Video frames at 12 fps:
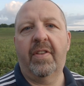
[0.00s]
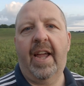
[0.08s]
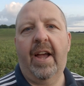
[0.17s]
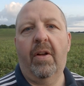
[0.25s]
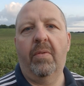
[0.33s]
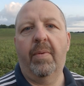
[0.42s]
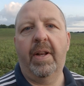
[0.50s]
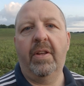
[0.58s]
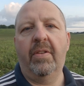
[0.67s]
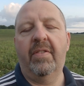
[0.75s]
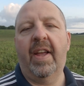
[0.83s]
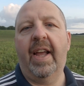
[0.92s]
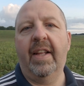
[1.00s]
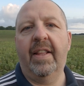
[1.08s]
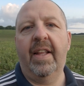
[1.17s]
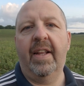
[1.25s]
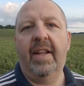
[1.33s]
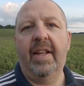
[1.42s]
down when you take
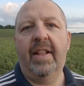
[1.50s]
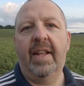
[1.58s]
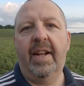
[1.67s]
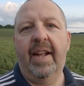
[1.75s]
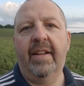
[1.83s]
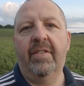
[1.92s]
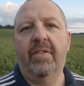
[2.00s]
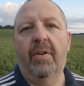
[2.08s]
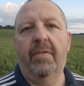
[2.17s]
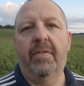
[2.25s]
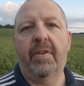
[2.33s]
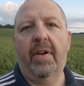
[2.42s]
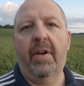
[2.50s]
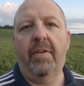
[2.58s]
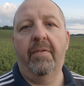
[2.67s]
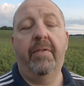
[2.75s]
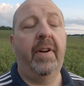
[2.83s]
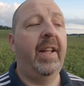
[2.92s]
the lens off, so
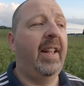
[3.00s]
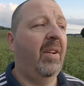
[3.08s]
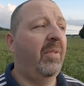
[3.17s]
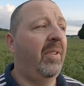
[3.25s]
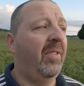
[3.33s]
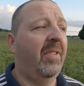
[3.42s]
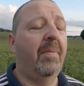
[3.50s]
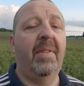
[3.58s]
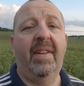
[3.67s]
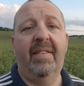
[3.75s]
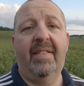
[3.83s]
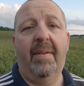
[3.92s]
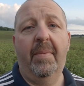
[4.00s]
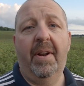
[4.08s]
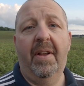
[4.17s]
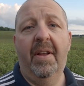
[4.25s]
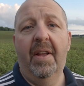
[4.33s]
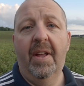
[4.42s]
hopefully they'll do something similar